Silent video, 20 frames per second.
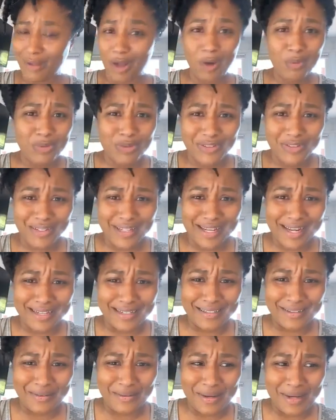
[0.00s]
I almost feel like I
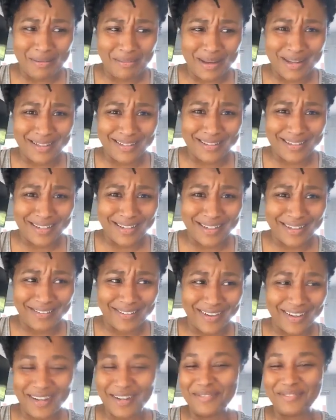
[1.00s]
need to go ahead and make it 10,
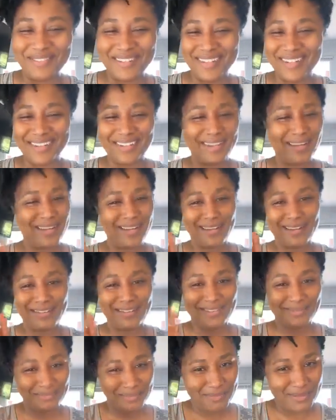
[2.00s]
right? I'm like,
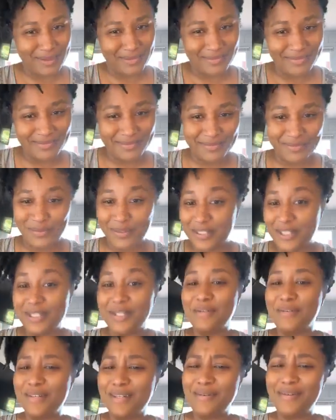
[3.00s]
we're
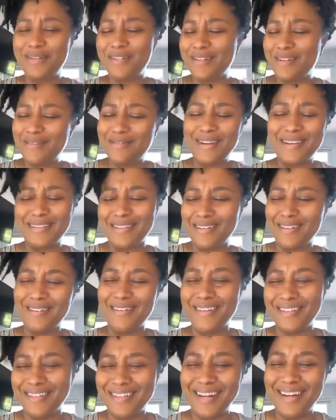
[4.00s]
just going to see. We're just going to let the
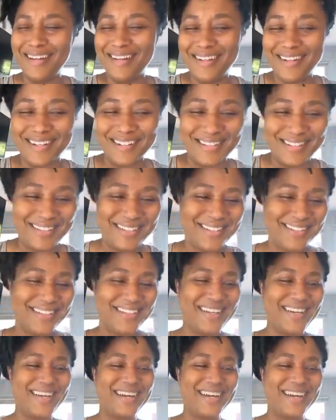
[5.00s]
Lord lead us.